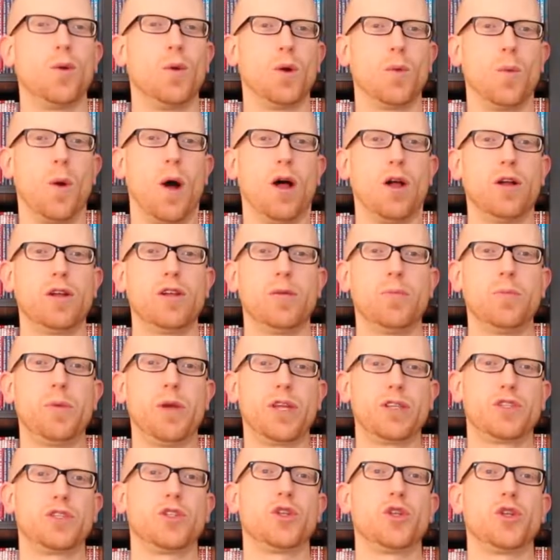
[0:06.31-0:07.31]
Hello and welcome.
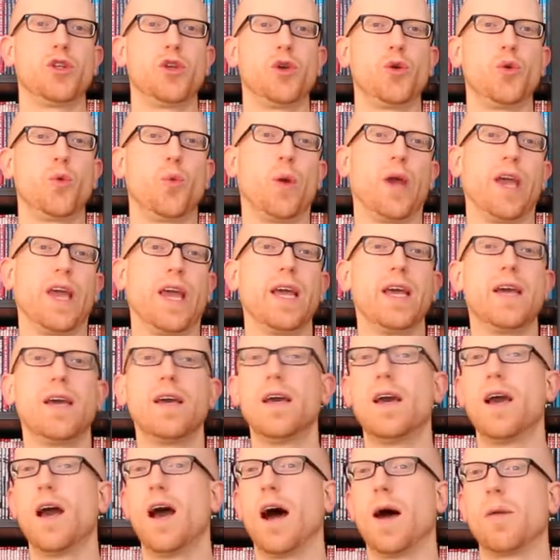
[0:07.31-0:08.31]
It's a new
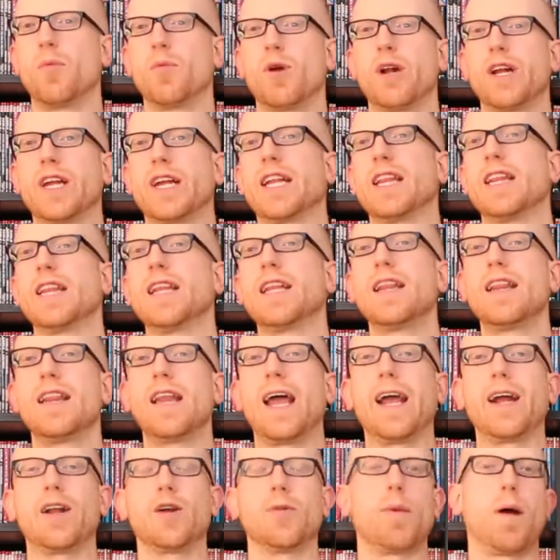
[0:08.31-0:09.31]
week. I'm running a little
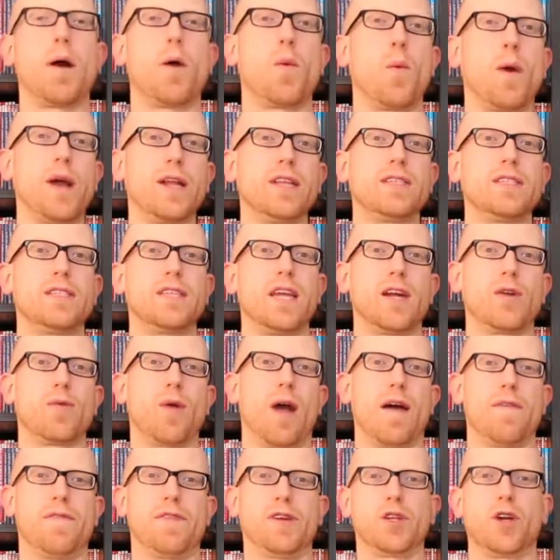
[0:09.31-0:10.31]
late on my Wednesday
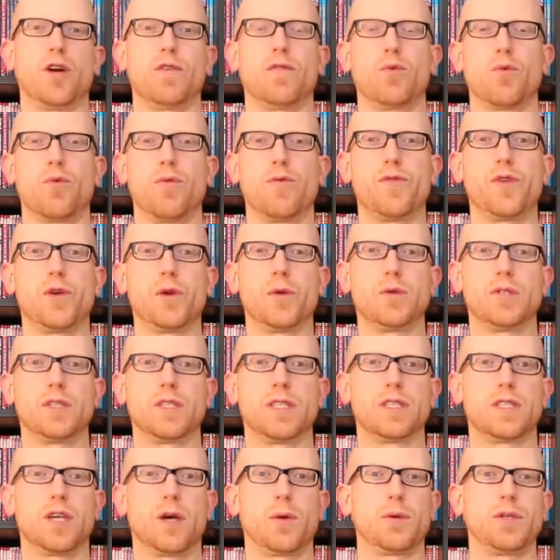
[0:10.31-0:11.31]
graphic novel reviews
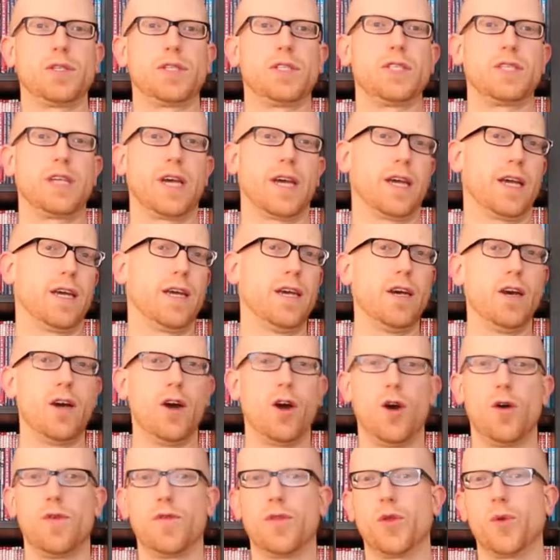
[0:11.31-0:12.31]
as I was sick
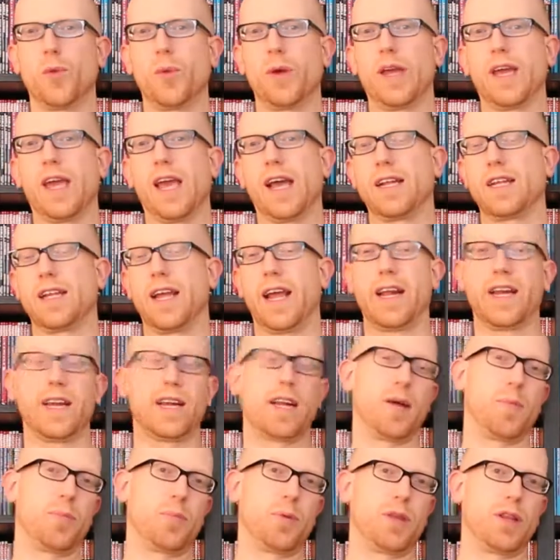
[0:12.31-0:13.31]
over the weekend.
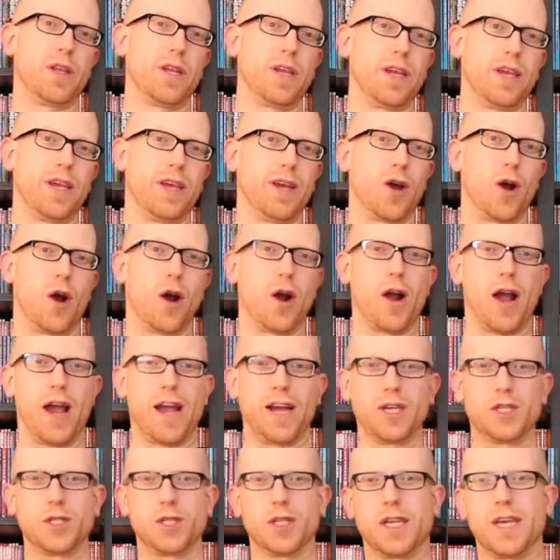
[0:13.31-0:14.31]
Ended up in the ER
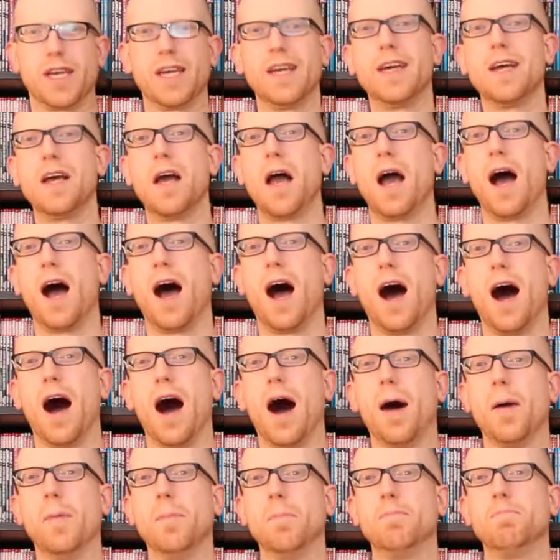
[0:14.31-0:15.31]
actually.
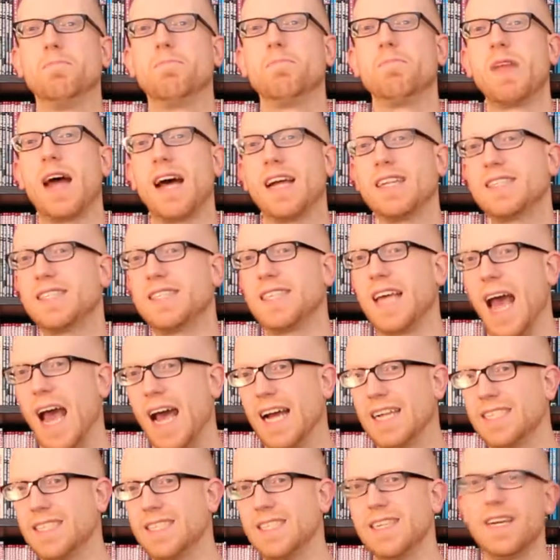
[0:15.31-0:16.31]
That
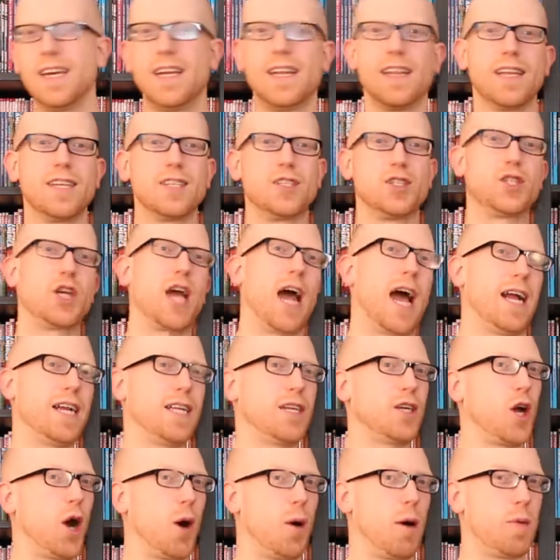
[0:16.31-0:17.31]
said, let's
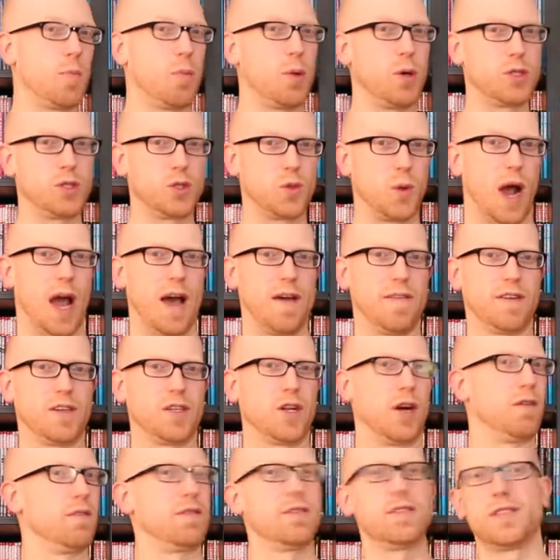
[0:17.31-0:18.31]
chat comic books, graphic
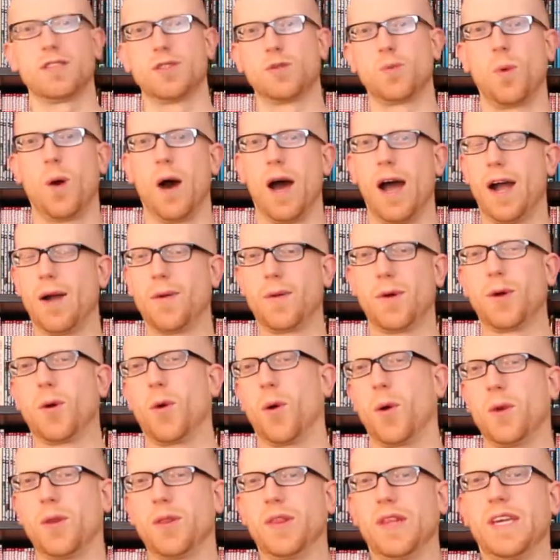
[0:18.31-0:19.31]
novels. That's why I
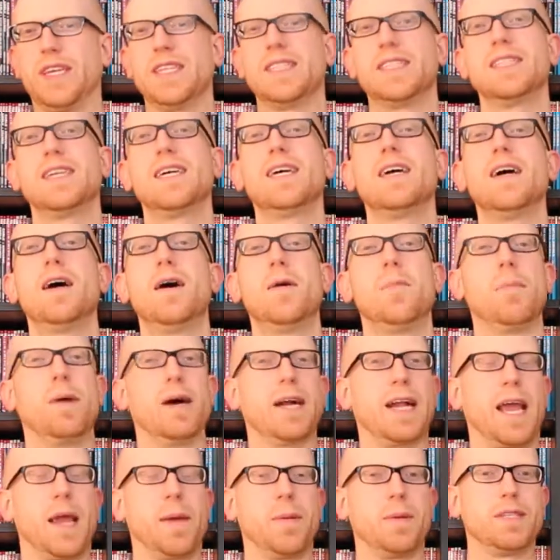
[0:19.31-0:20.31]
record these.
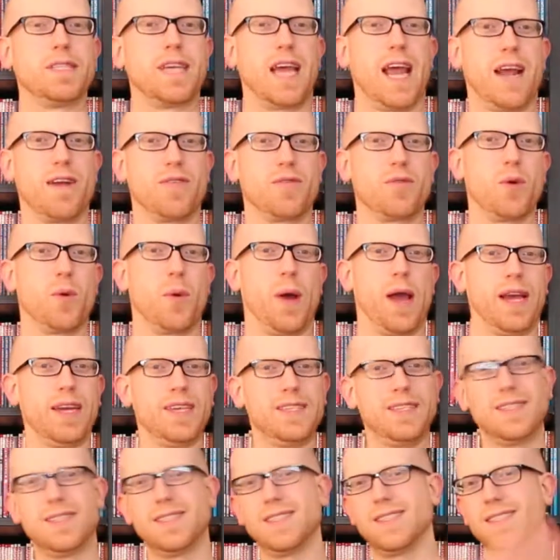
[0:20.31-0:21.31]
My name is Andrew
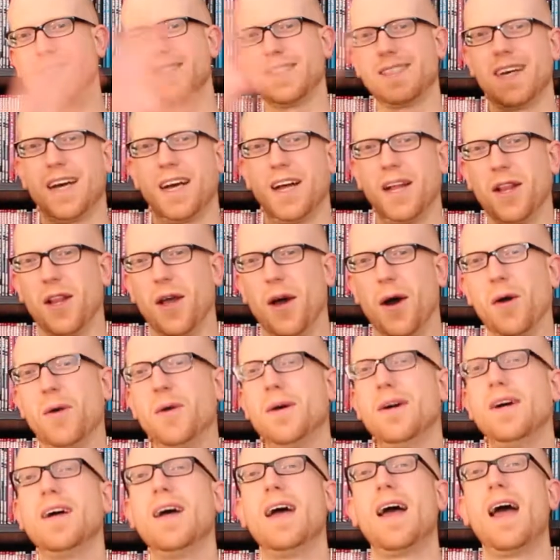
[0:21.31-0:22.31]
Ace.
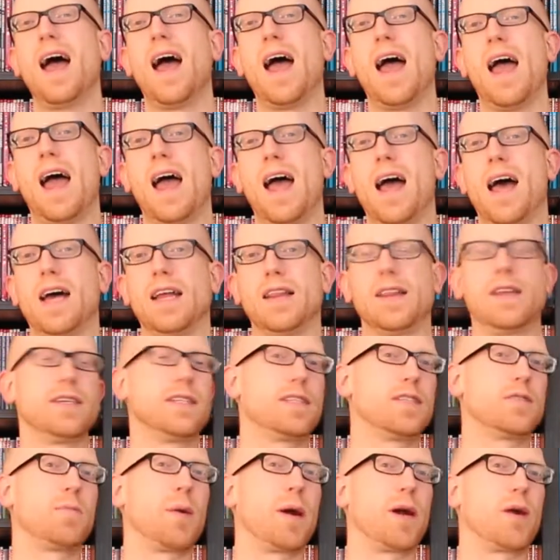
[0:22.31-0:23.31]
Hello. And
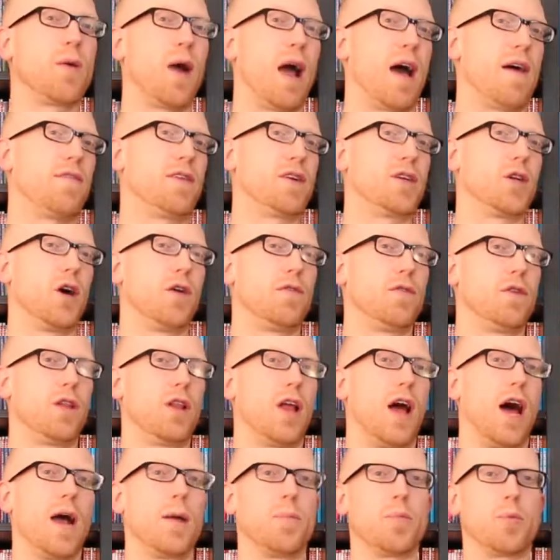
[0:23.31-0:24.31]
this is my graphic novel
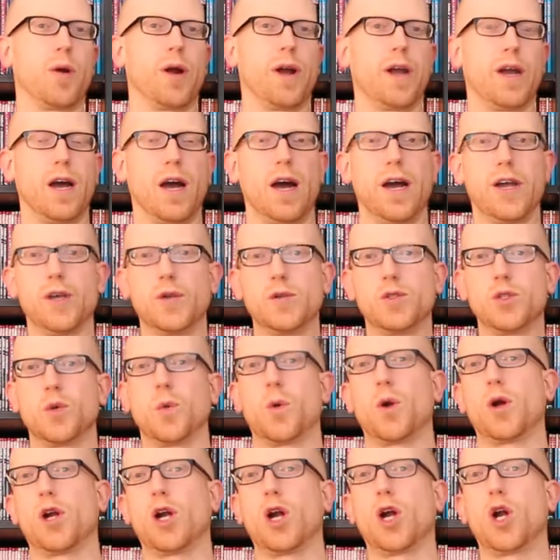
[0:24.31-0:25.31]
library. I used to
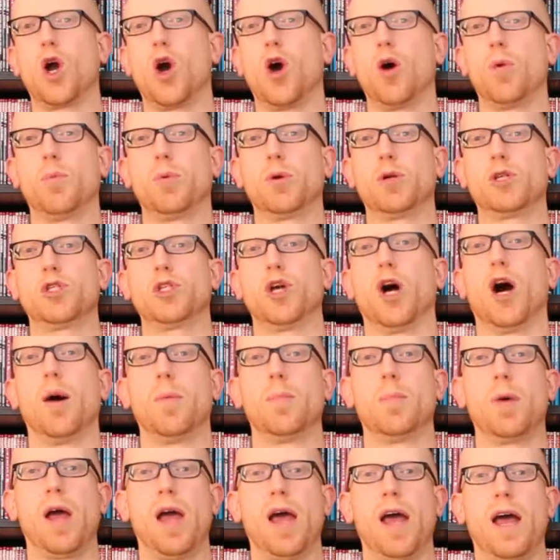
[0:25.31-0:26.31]
work at a comic book
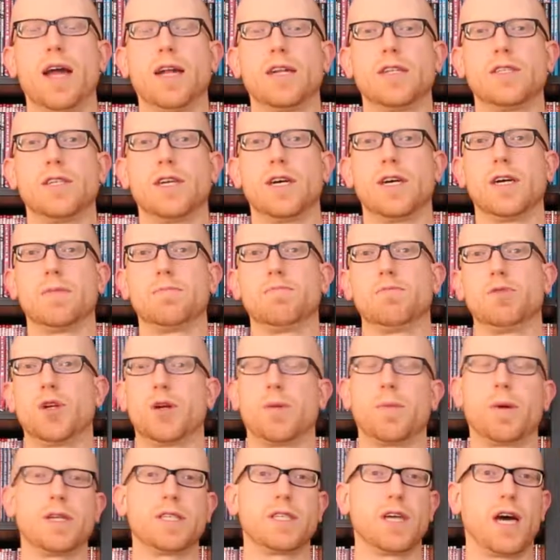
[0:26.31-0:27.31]
shop, and
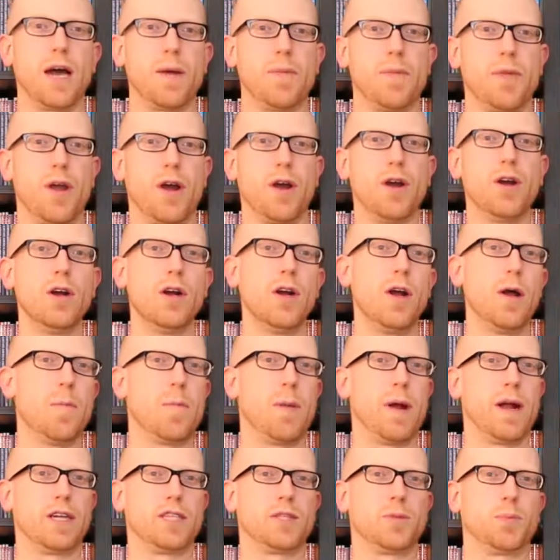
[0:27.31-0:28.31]
during my time there,
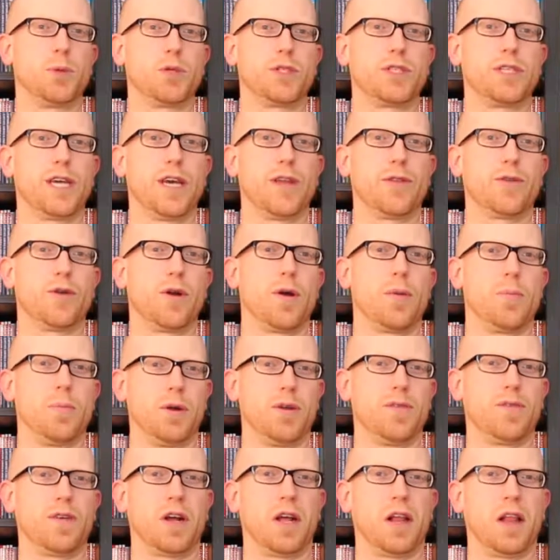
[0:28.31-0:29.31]
managed to put together a
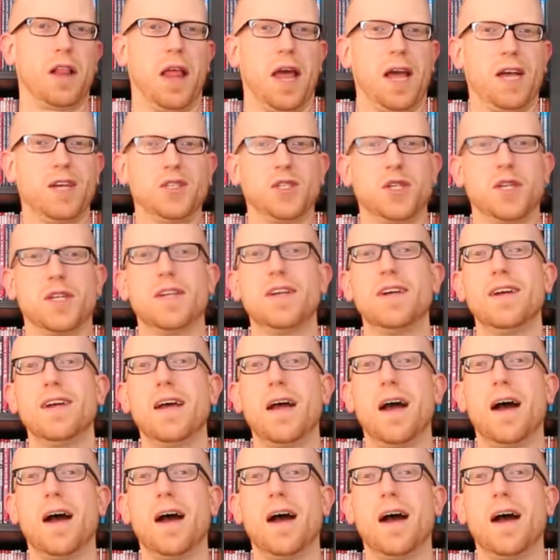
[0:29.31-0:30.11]
bit of a collection.